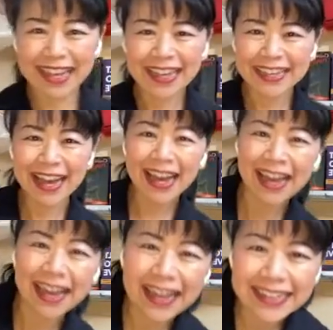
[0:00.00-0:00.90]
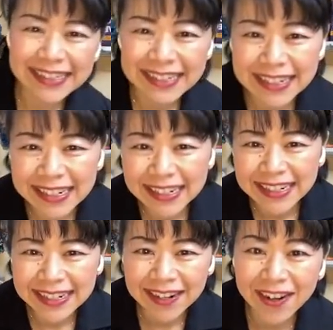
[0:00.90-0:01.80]
Yeah. So,
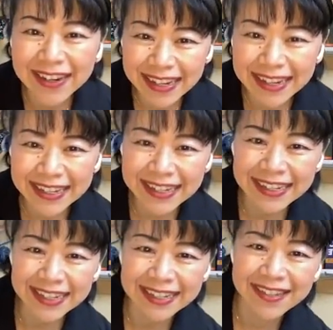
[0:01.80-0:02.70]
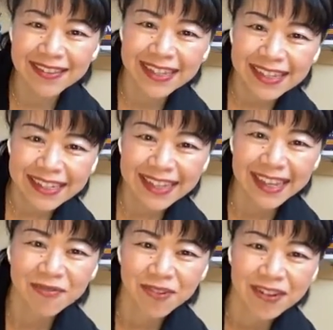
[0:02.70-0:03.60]
yeah. You think
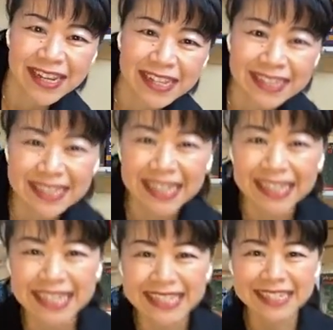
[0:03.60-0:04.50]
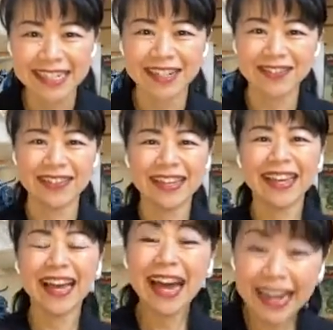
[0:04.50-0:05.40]
effort is the least of?
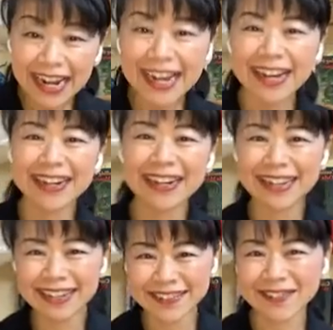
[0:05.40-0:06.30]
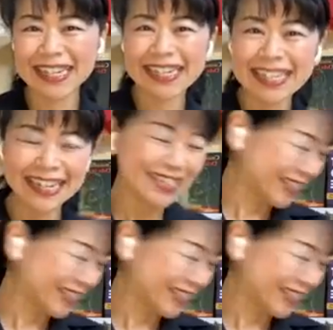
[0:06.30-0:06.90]
I know. Oh my gosh.